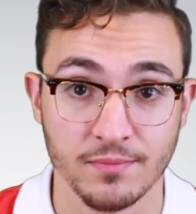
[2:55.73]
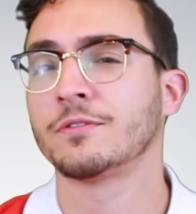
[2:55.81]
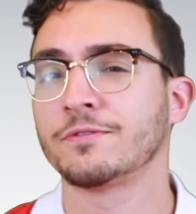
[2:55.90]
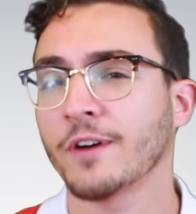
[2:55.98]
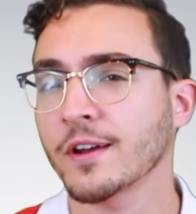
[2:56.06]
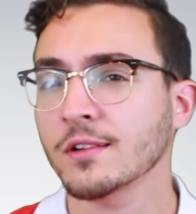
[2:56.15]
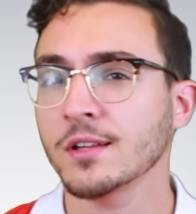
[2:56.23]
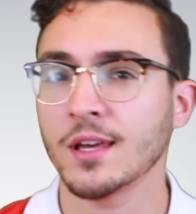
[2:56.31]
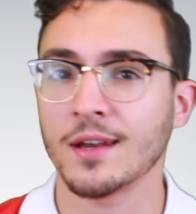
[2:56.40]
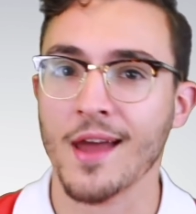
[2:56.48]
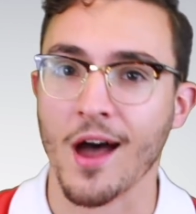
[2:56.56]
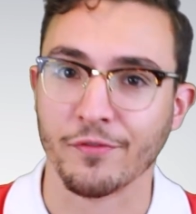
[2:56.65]
Funnily
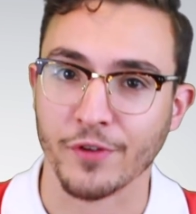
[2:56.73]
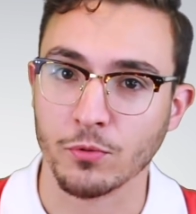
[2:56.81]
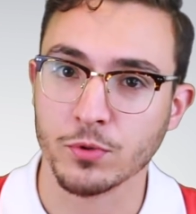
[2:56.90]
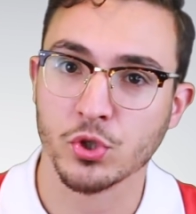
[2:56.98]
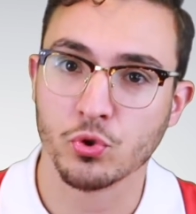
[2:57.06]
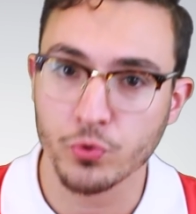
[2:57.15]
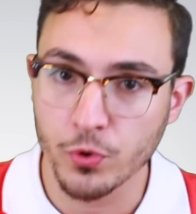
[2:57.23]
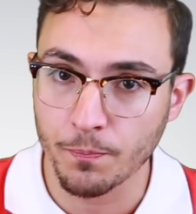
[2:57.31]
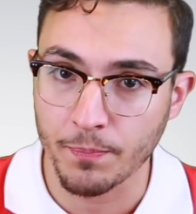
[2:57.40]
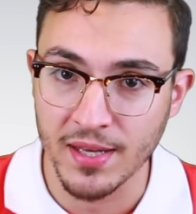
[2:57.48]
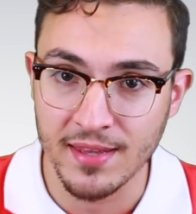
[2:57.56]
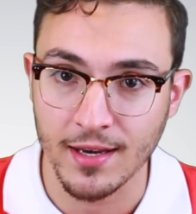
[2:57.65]
enough, it was
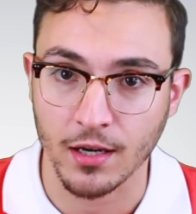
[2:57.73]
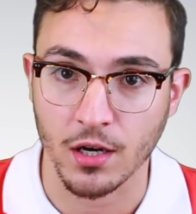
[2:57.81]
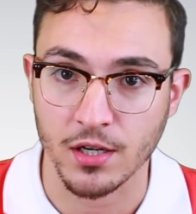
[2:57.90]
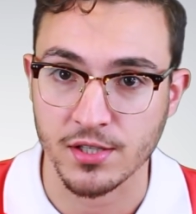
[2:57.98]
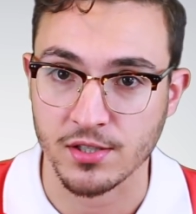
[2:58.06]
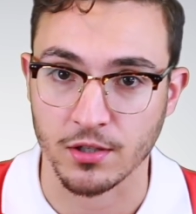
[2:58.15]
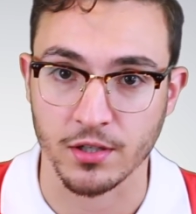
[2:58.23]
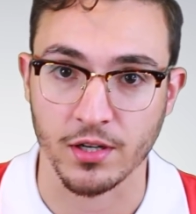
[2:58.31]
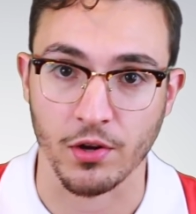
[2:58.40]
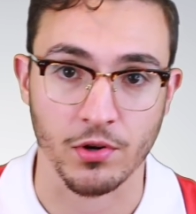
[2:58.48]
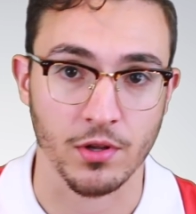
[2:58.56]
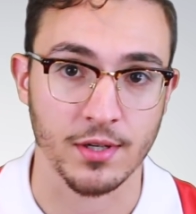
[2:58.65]
Group B that got us
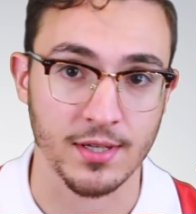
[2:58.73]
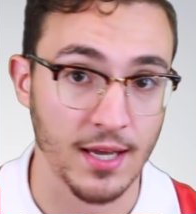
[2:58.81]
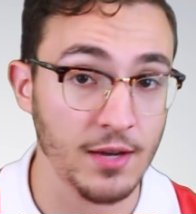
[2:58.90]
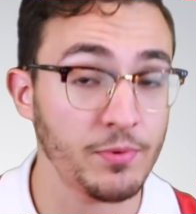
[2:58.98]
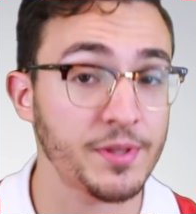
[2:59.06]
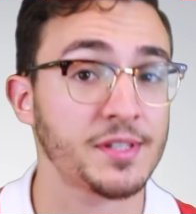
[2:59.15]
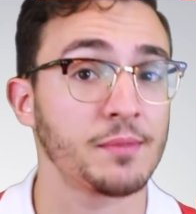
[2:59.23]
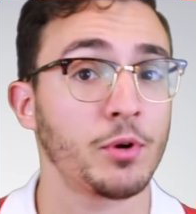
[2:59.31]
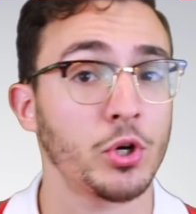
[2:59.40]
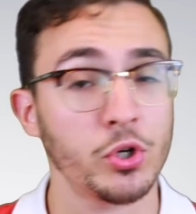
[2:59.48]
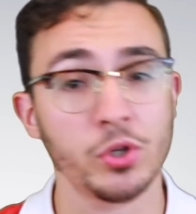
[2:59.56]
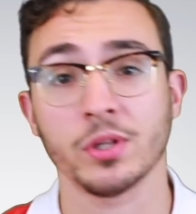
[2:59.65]
started out on the day with
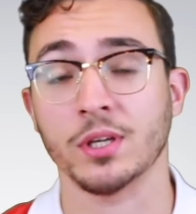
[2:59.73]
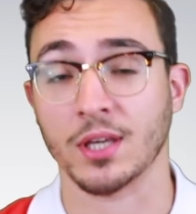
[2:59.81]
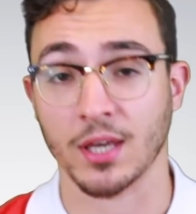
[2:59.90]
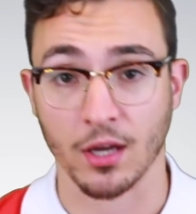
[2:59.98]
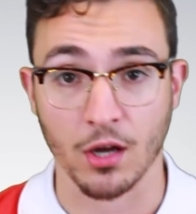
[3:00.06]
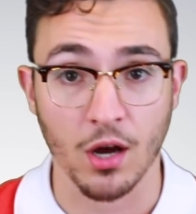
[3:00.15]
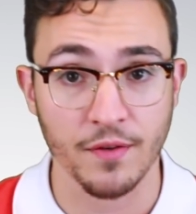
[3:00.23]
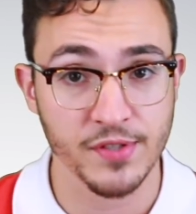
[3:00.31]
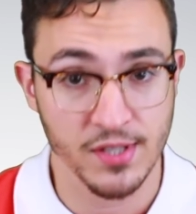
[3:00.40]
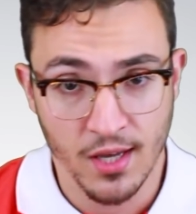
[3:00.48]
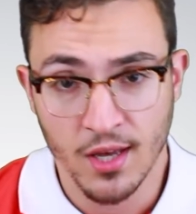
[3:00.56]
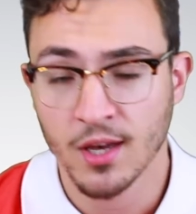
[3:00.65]
some early
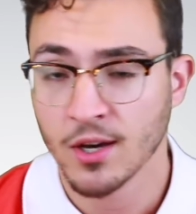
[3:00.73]
kickoffs.